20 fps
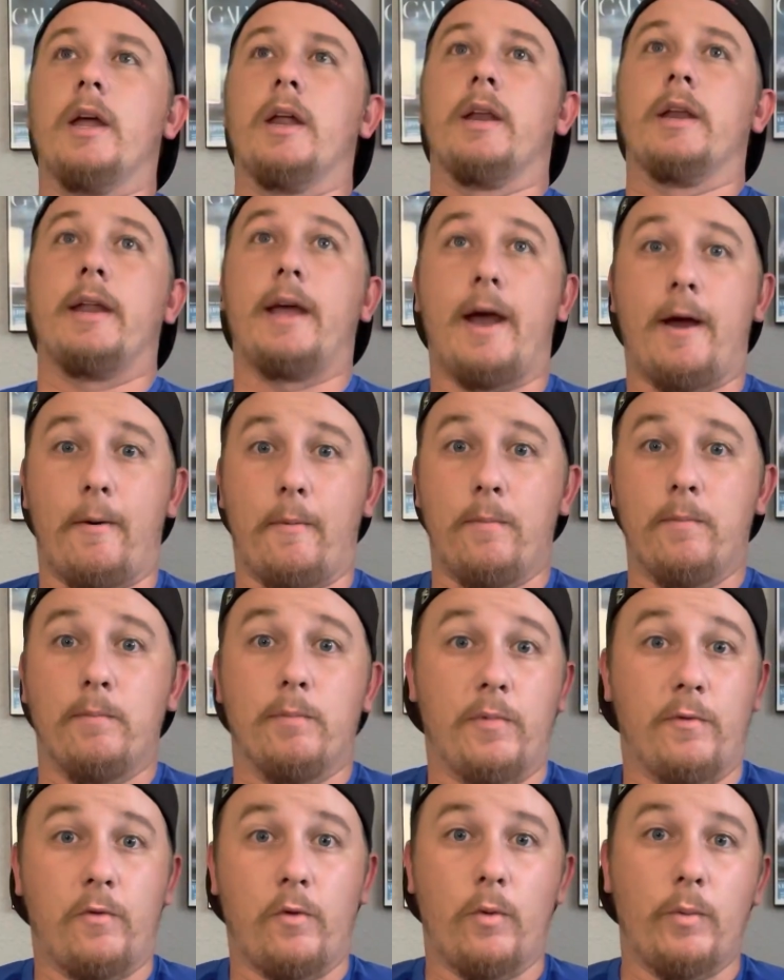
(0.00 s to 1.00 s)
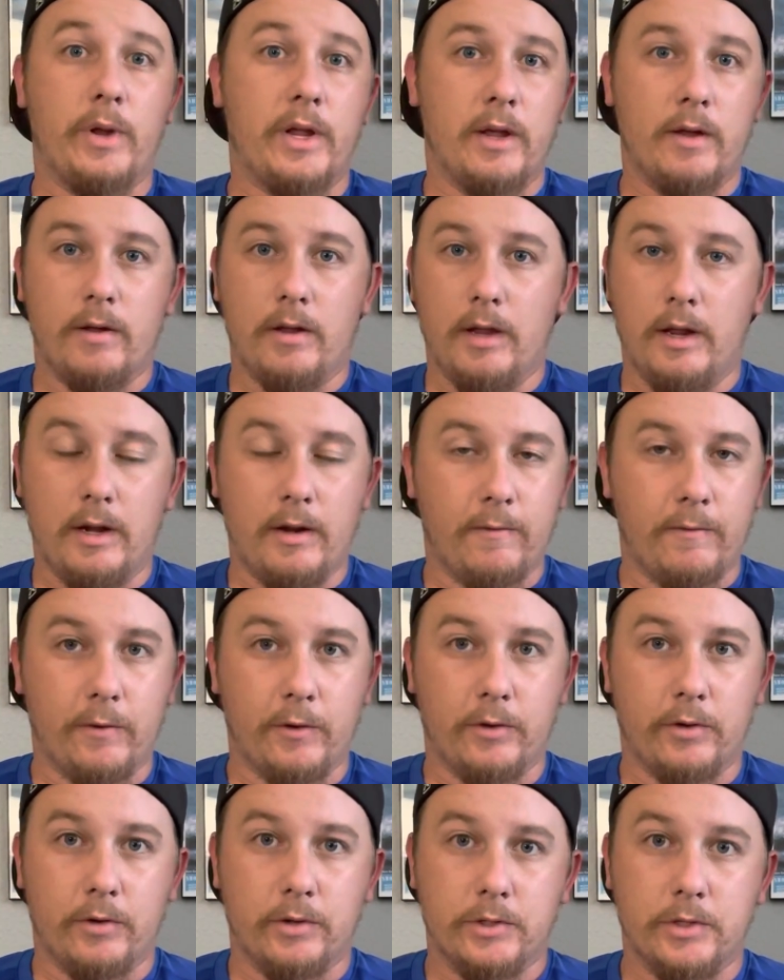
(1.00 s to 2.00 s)
Now, before we get any
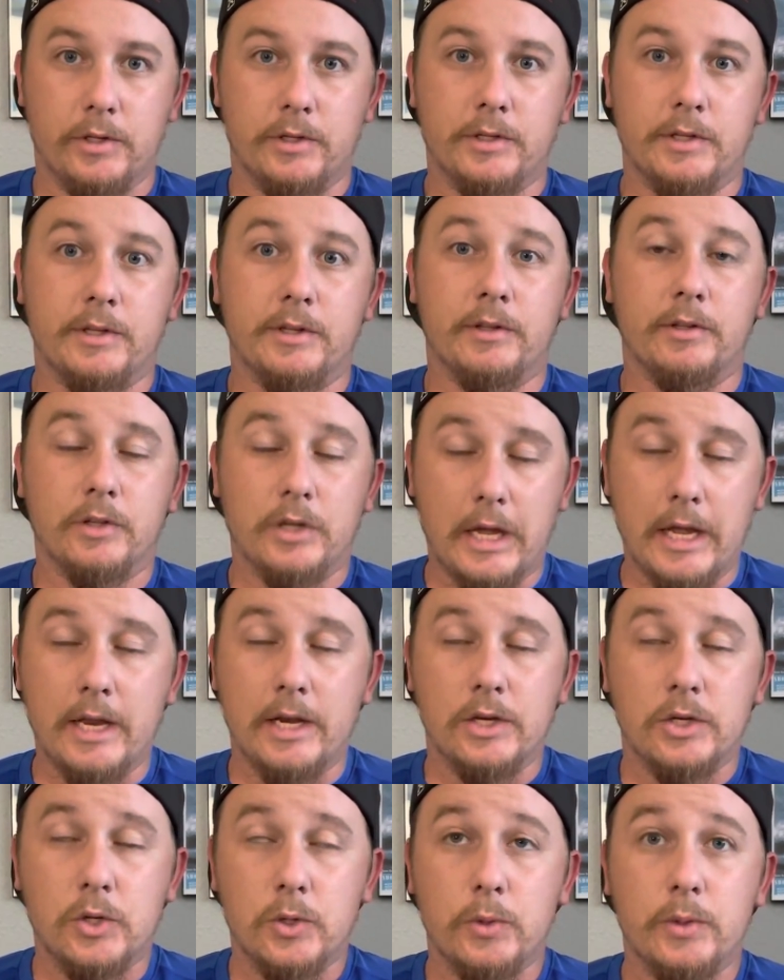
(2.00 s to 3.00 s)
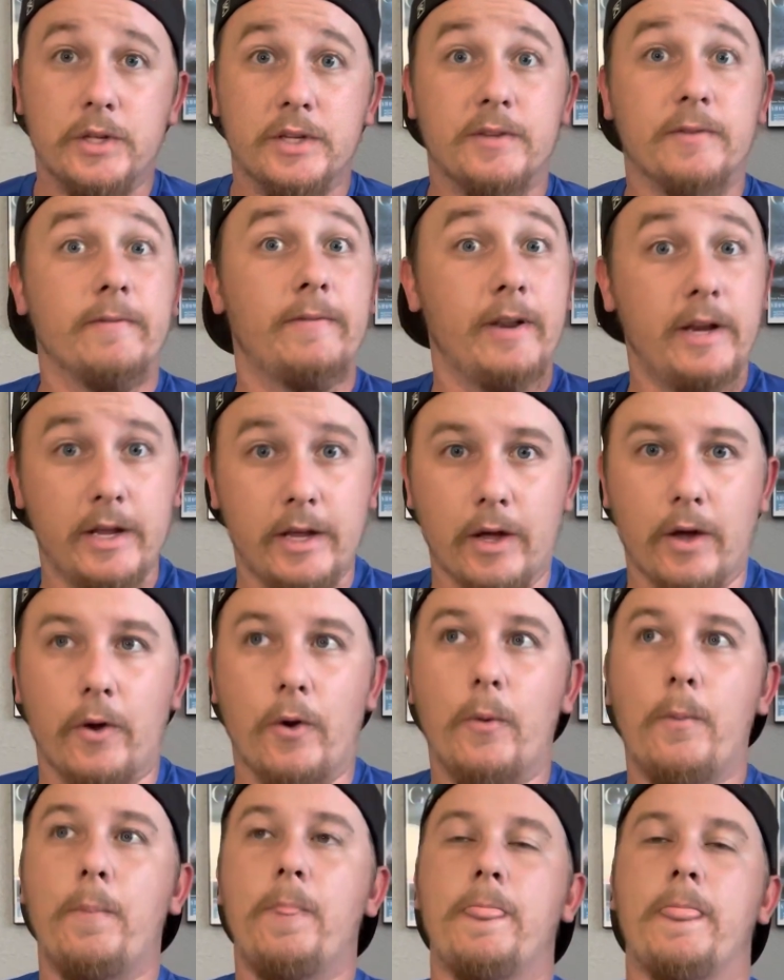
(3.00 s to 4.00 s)
further into this
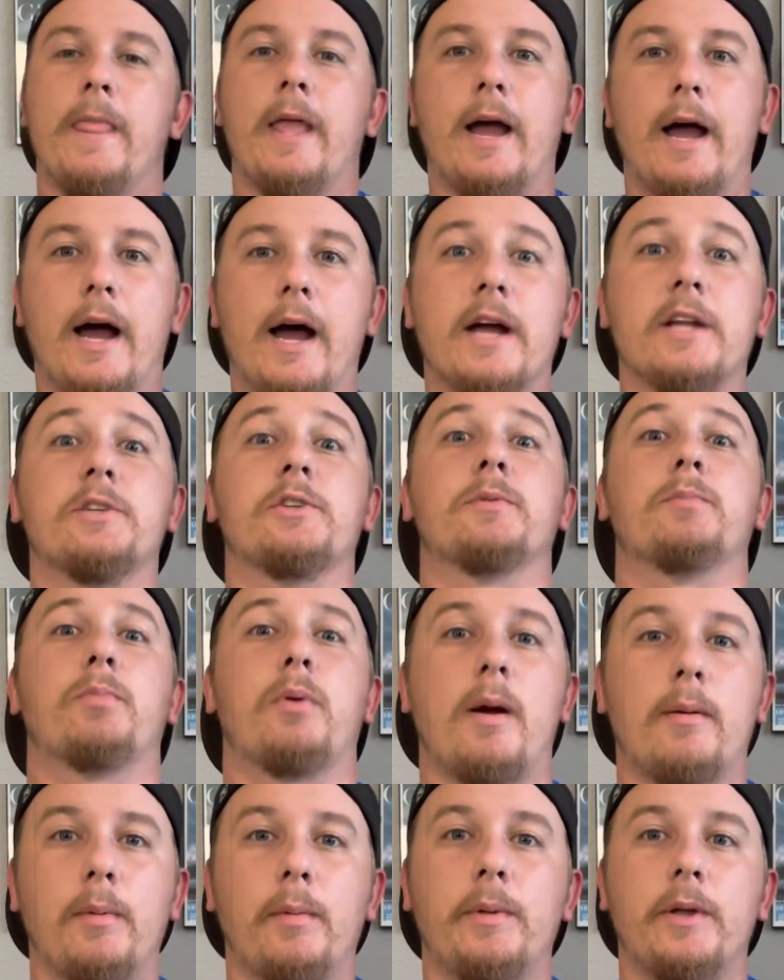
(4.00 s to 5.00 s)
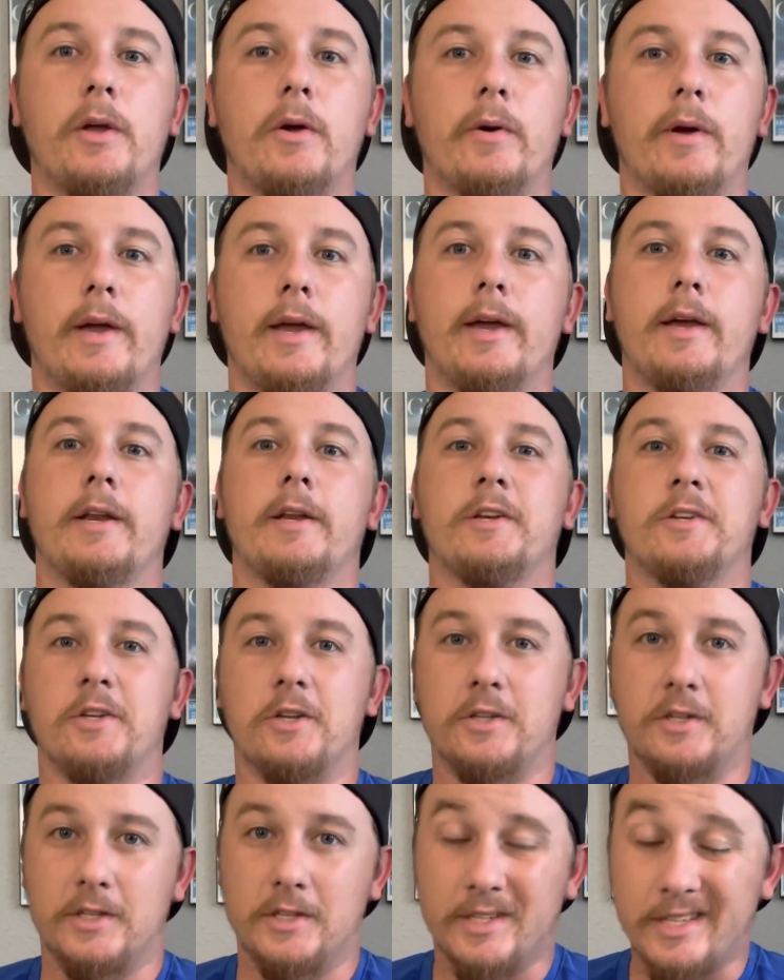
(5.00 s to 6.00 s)
video, I should probably go ahead and
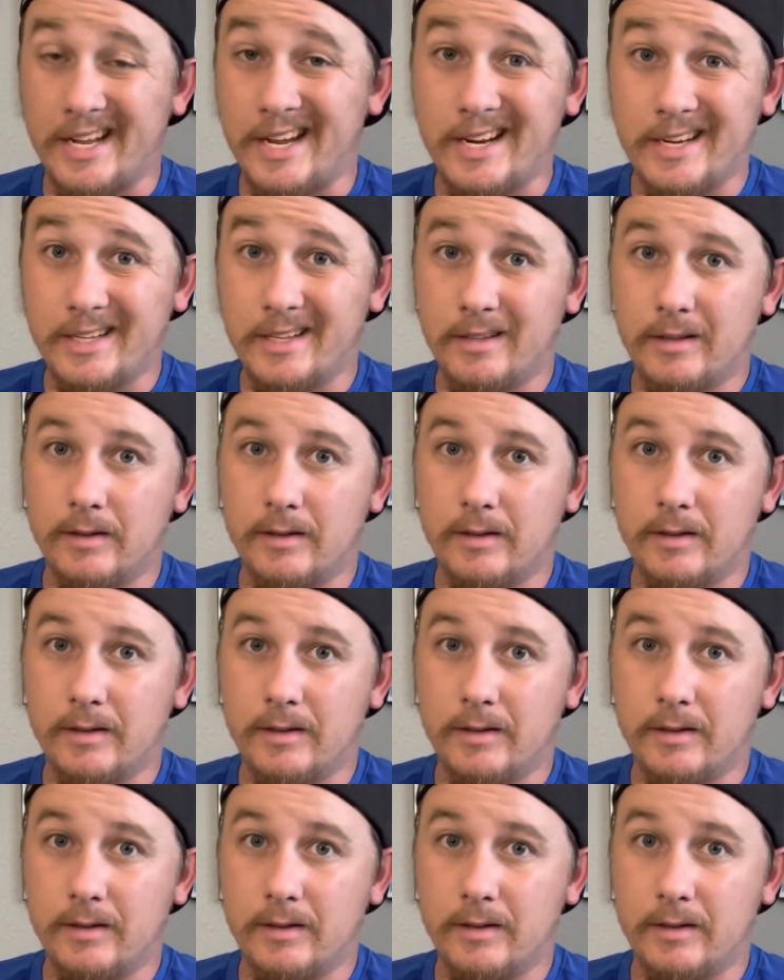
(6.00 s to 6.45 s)
just state